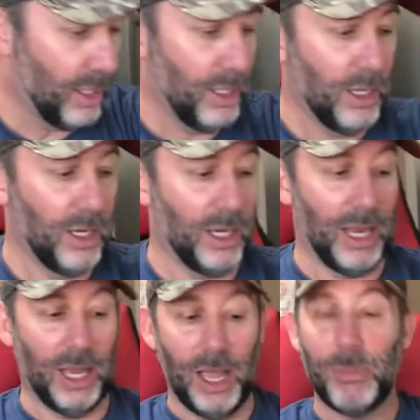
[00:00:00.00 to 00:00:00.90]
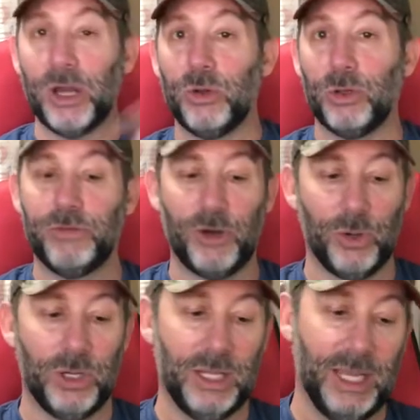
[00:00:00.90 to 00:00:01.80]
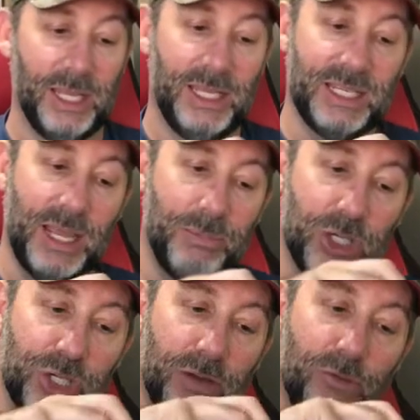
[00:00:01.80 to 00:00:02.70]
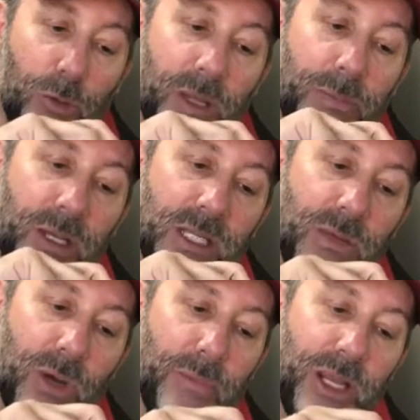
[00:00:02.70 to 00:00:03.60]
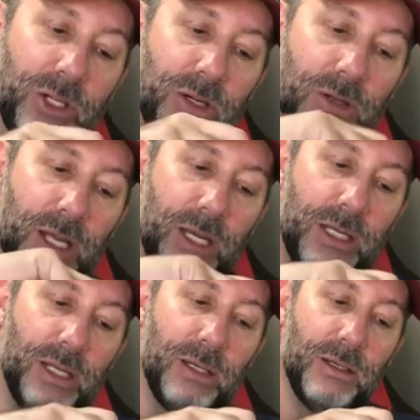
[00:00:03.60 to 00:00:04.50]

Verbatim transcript: I bought an old phone. Yeah, he taped it shut for me because he wanted to make sure that it didn't